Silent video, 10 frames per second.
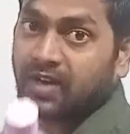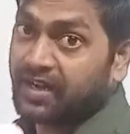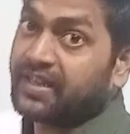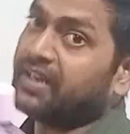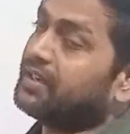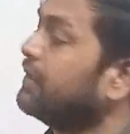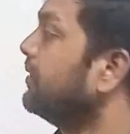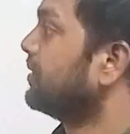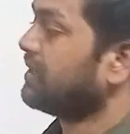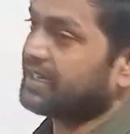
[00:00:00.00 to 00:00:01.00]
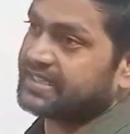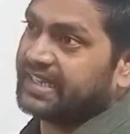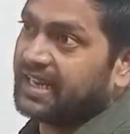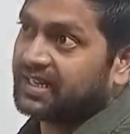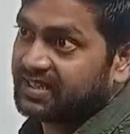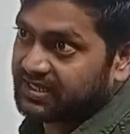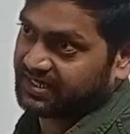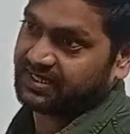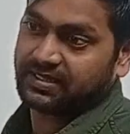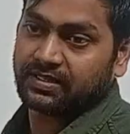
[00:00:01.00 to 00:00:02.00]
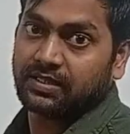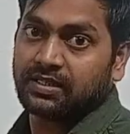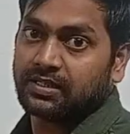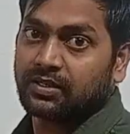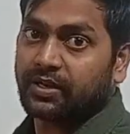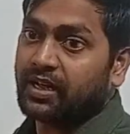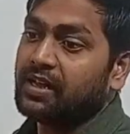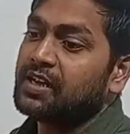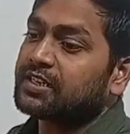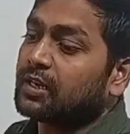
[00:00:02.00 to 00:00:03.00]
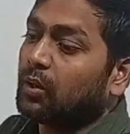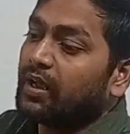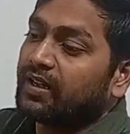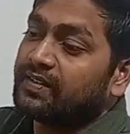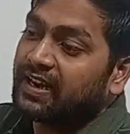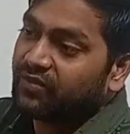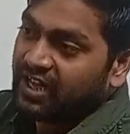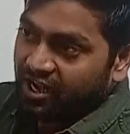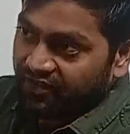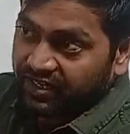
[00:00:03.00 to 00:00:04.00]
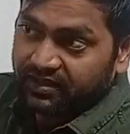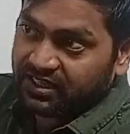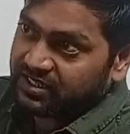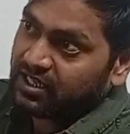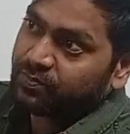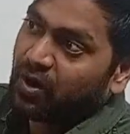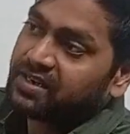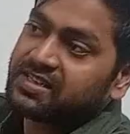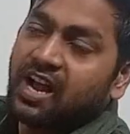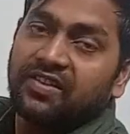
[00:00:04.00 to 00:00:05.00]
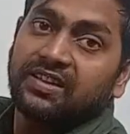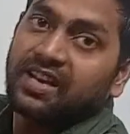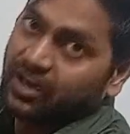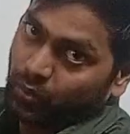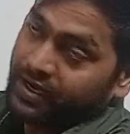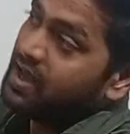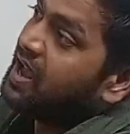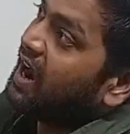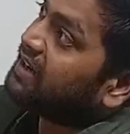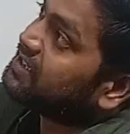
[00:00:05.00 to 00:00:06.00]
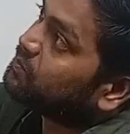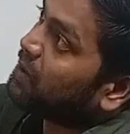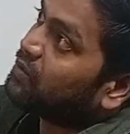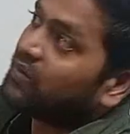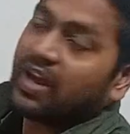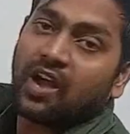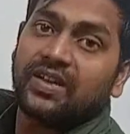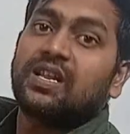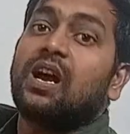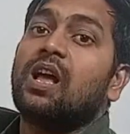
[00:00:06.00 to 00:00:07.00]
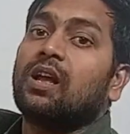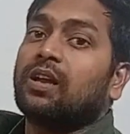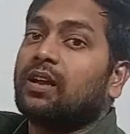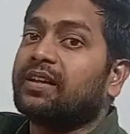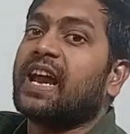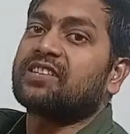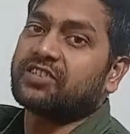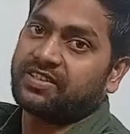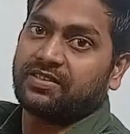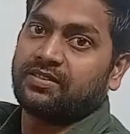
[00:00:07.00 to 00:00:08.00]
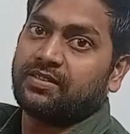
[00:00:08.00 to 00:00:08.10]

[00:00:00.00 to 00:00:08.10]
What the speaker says: container. Let us take this. Okay, so in that we are having this part is having the liquid, and this part we are having the gases.